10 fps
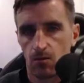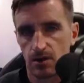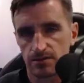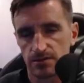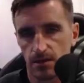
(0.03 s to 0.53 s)

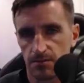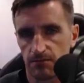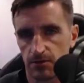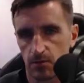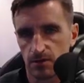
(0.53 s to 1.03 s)
What's up
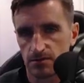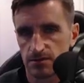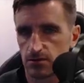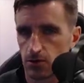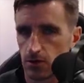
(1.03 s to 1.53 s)
everyone,
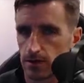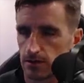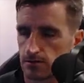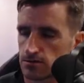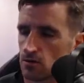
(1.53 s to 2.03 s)
Zero
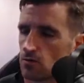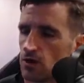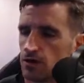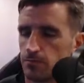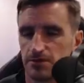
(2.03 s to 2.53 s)
here. So I
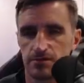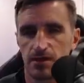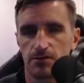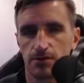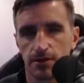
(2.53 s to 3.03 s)
wanted to put
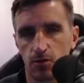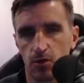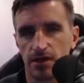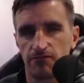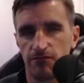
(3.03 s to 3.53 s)
together a
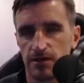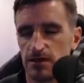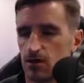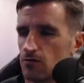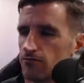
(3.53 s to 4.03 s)
quick
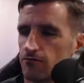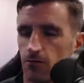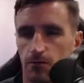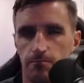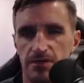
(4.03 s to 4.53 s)
video
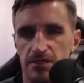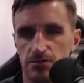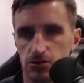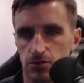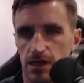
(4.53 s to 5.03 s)
for
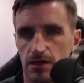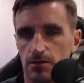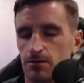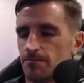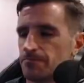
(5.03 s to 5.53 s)

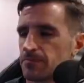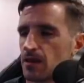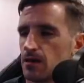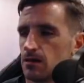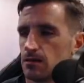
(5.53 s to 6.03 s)
Betrayal.
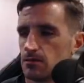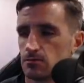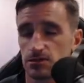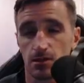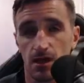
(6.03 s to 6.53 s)
There
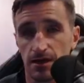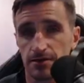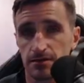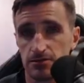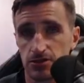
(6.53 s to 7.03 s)
was a lot
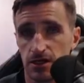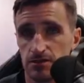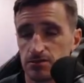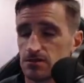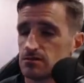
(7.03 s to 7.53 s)
of good
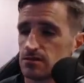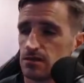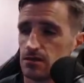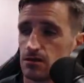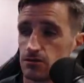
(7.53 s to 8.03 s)
changes
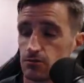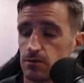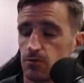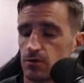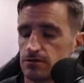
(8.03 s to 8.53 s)
in the
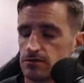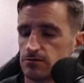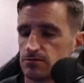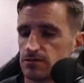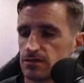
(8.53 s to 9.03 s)

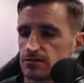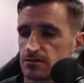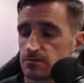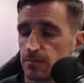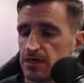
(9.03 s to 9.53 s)
3.26
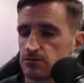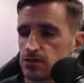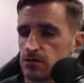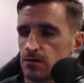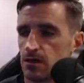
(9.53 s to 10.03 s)

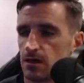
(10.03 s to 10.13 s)
expansion,